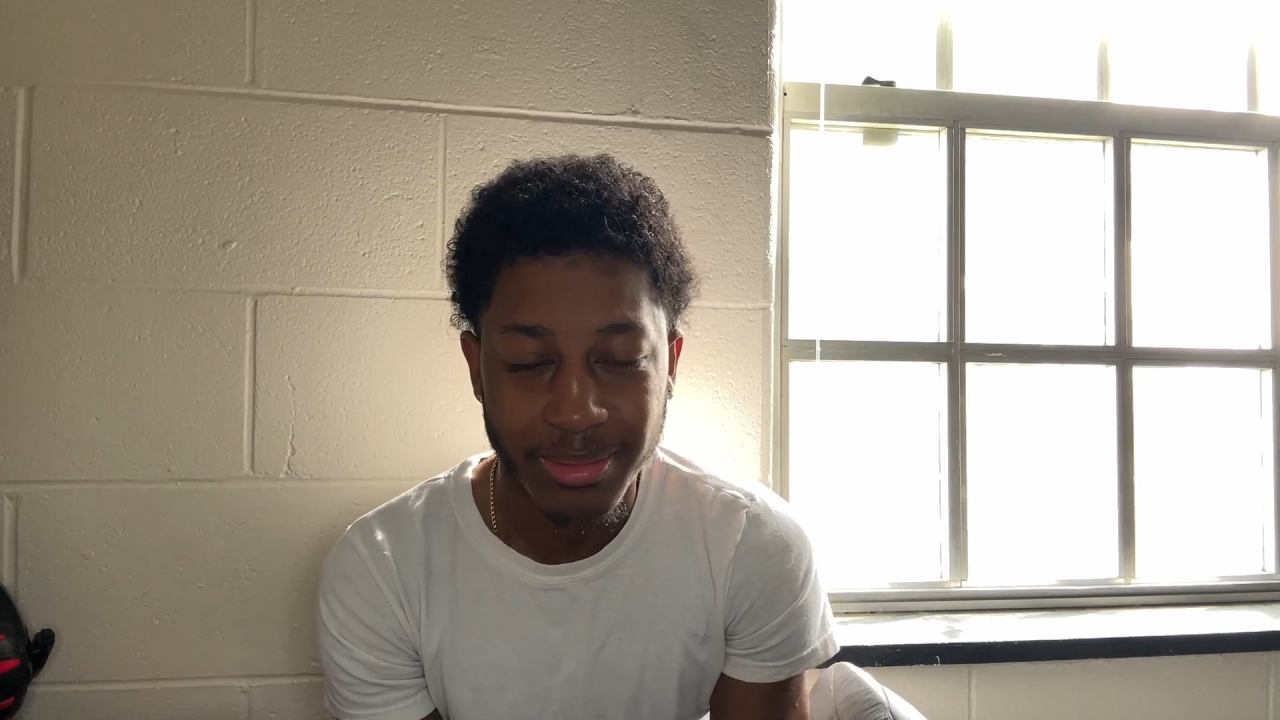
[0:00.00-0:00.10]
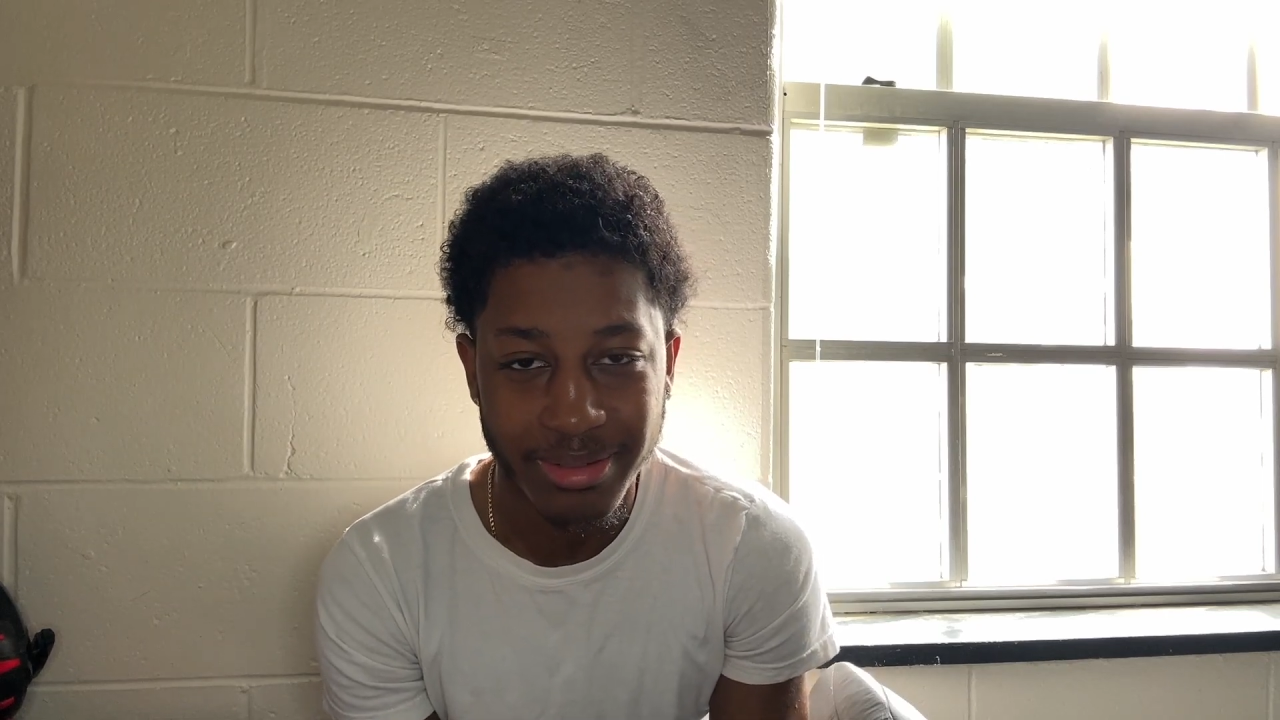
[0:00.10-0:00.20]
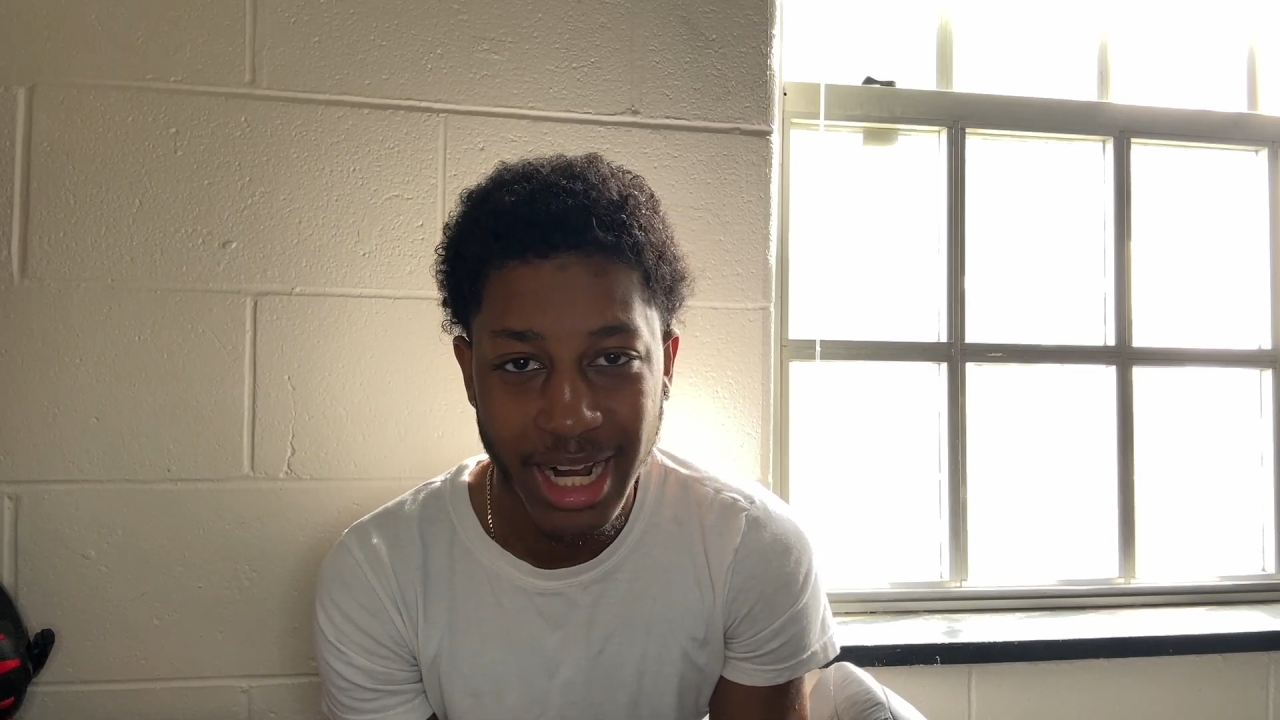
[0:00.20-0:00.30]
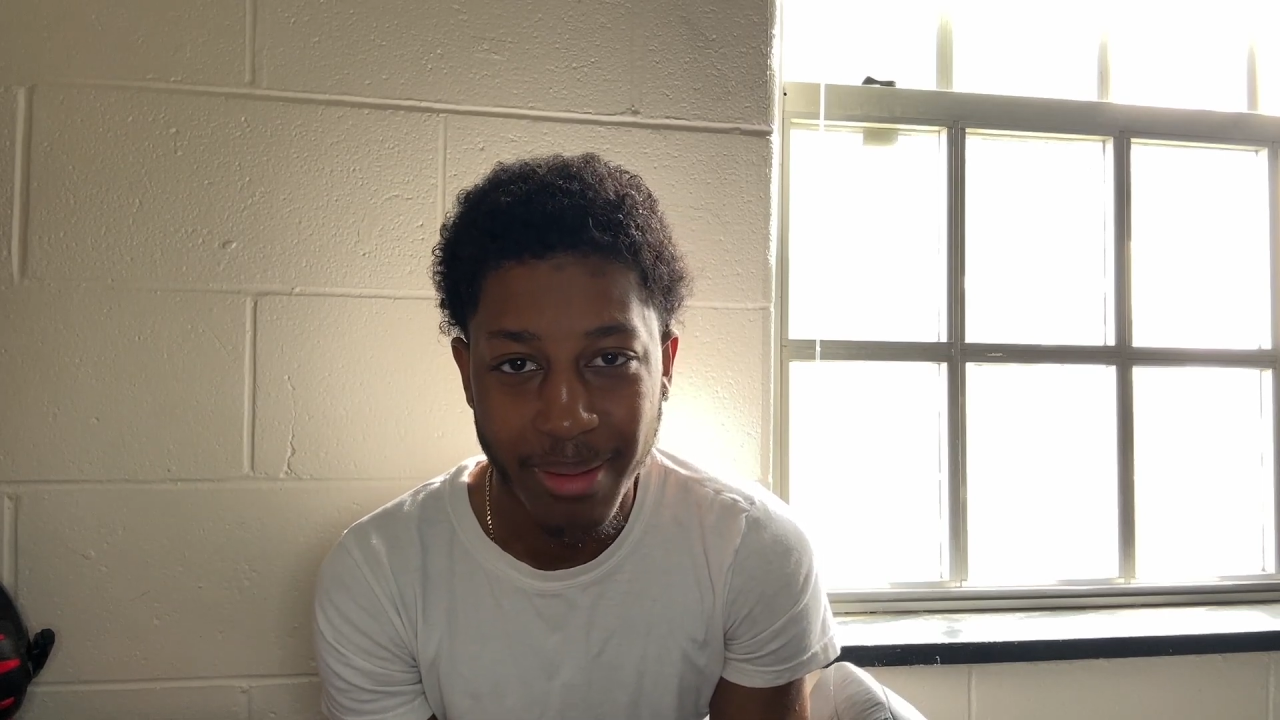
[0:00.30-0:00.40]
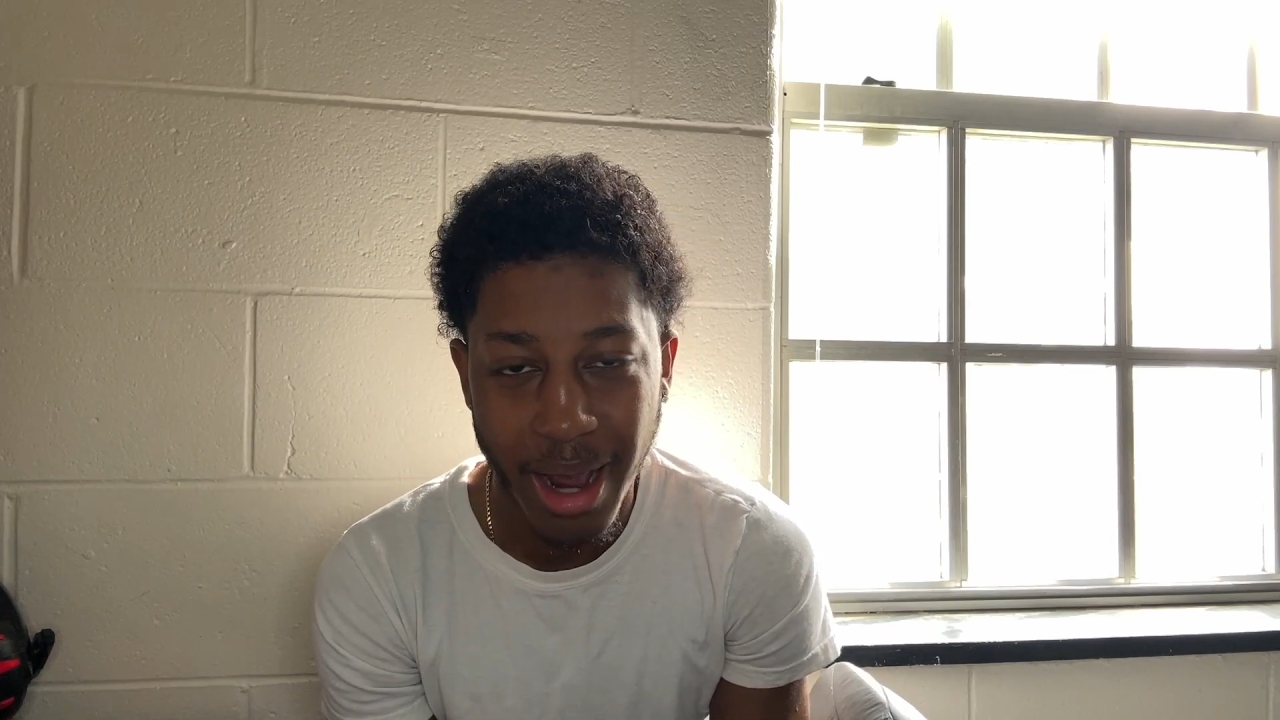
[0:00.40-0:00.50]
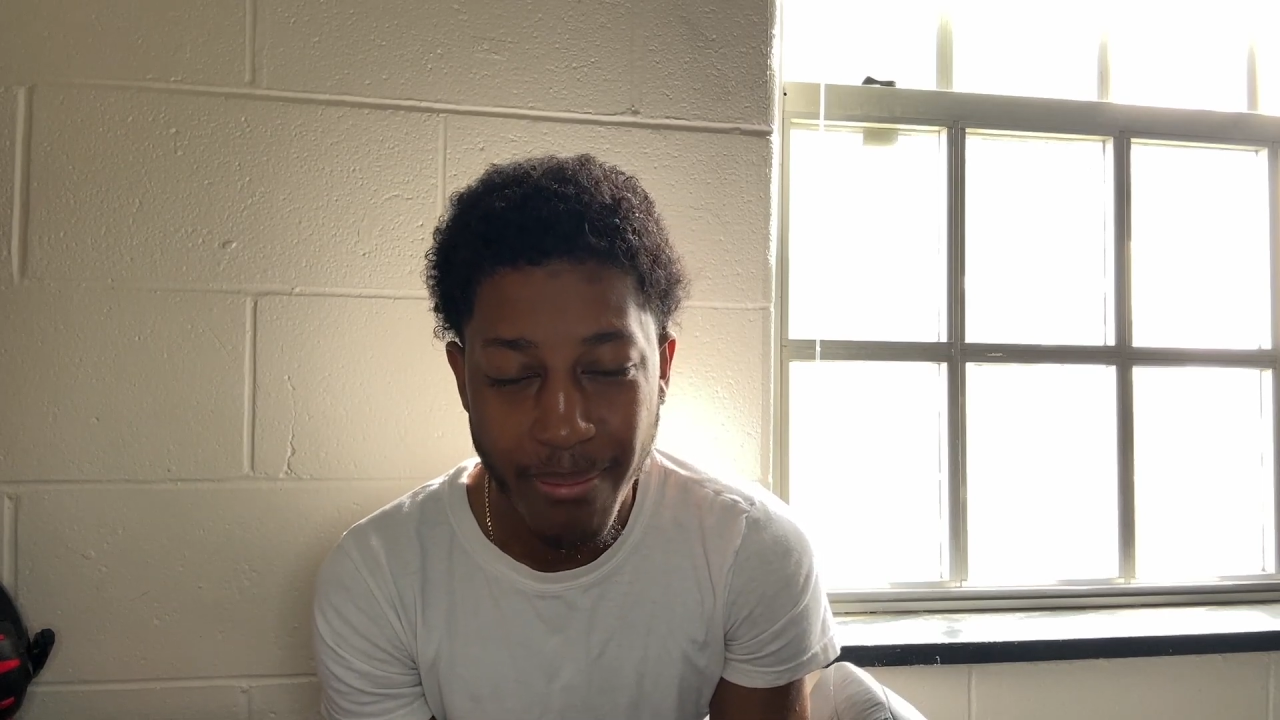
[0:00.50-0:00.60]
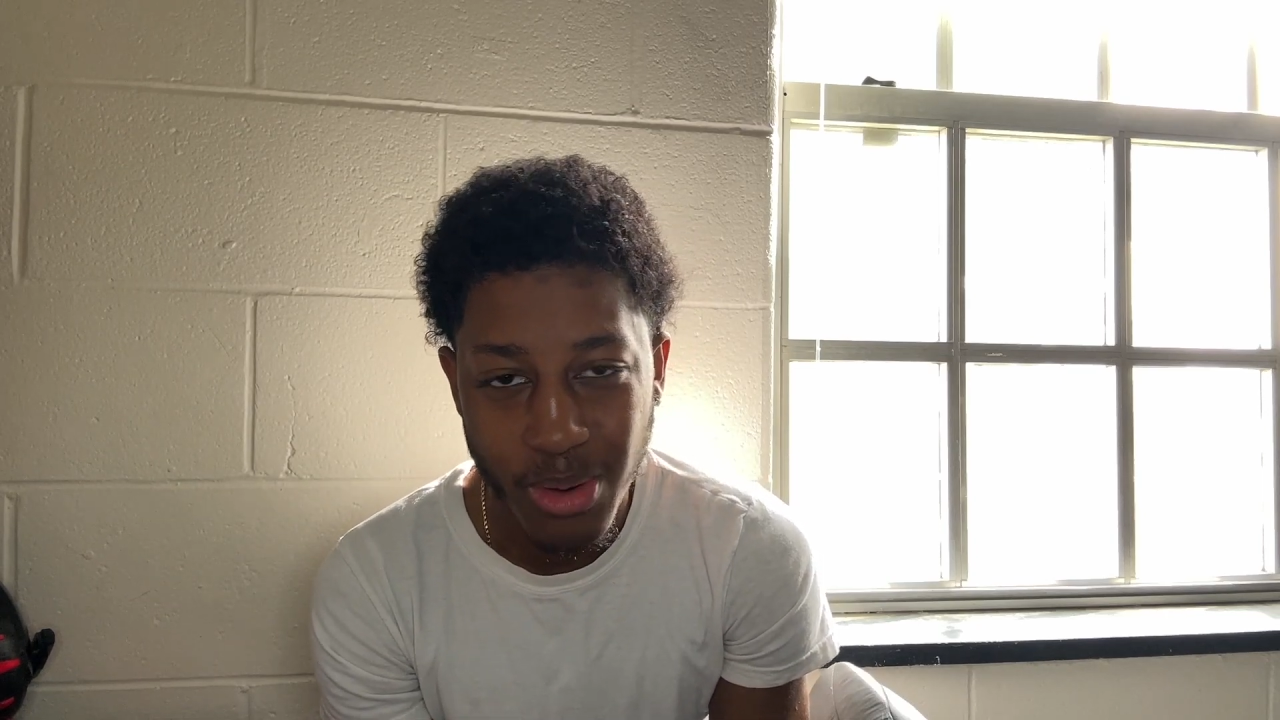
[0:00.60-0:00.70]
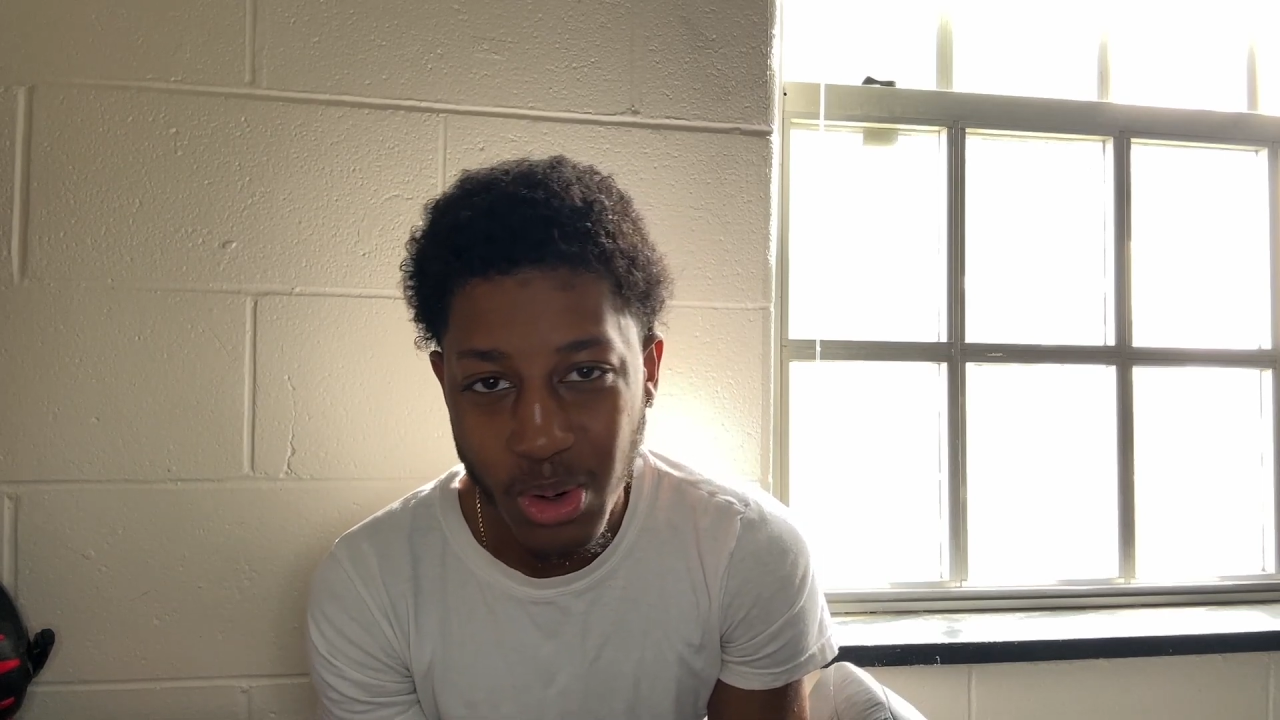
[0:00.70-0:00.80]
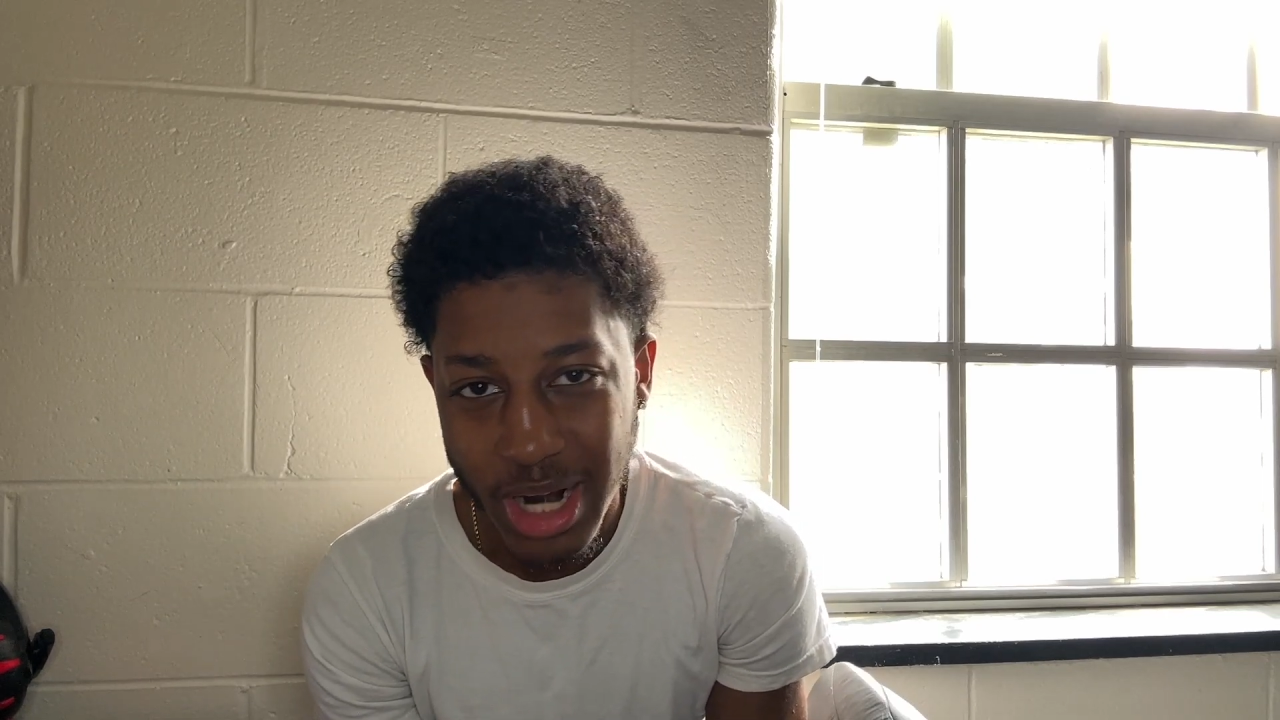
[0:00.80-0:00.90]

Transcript: brighten my mood